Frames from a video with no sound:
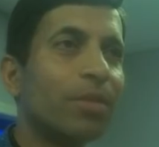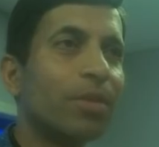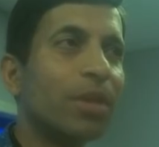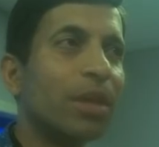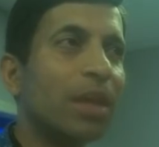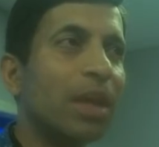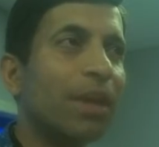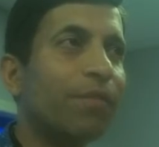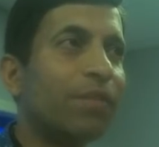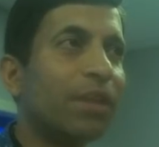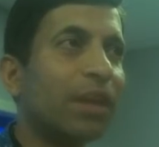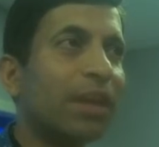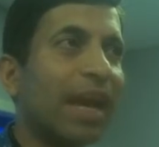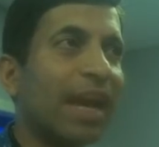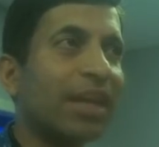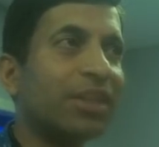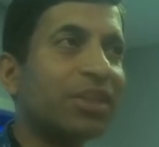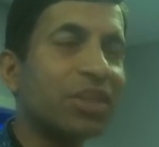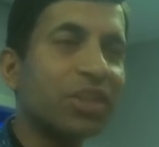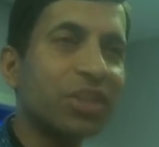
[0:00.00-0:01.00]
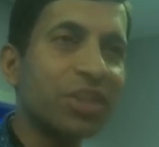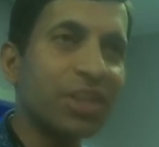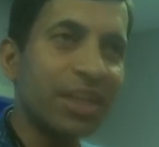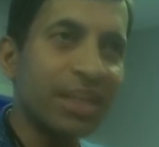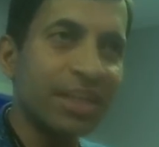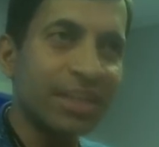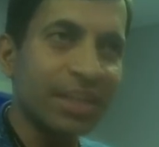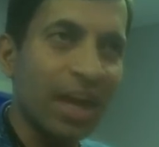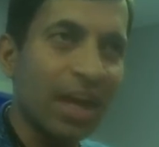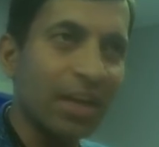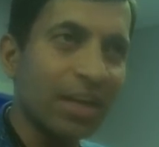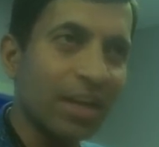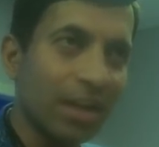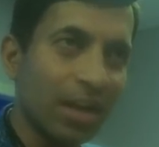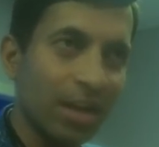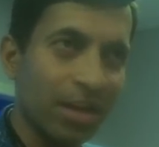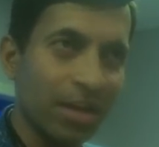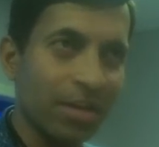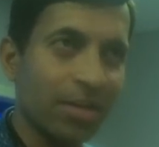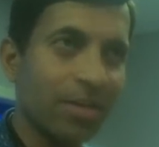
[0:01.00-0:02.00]
If the digestion is
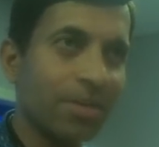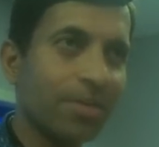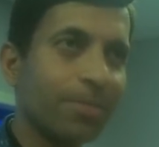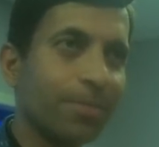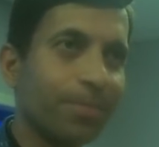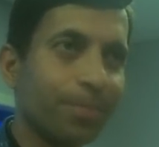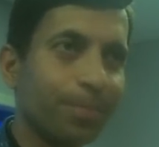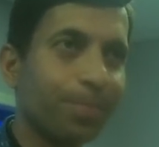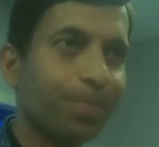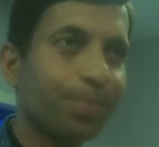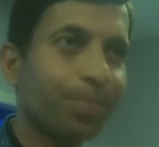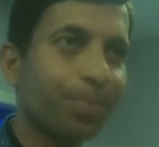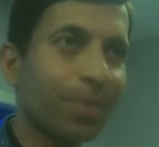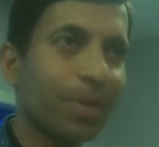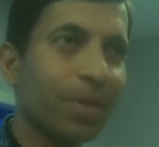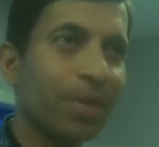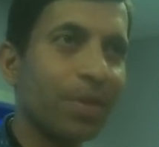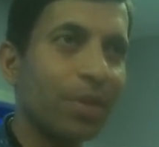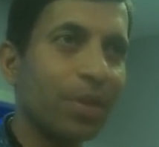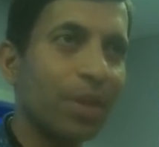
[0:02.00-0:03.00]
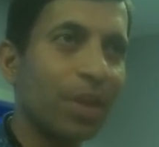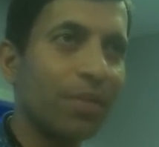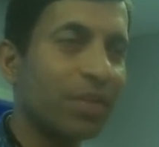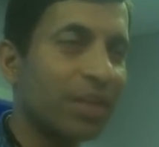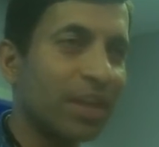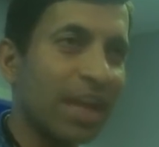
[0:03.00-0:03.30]
unclear, you